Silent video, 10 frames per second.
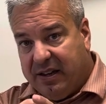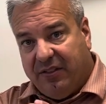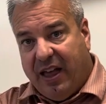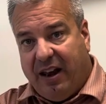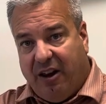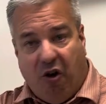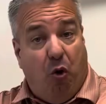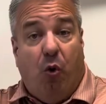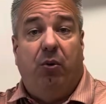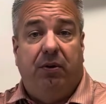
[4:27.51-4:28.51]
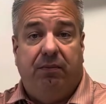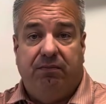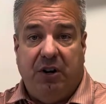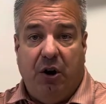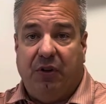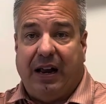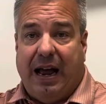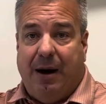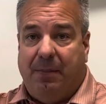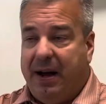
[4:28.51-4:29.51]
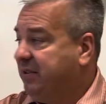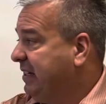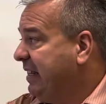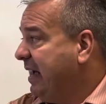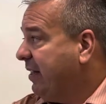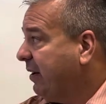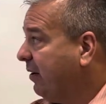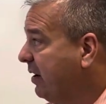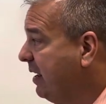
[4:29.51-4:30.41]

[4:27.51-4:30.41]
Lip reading: that hold, the compound together.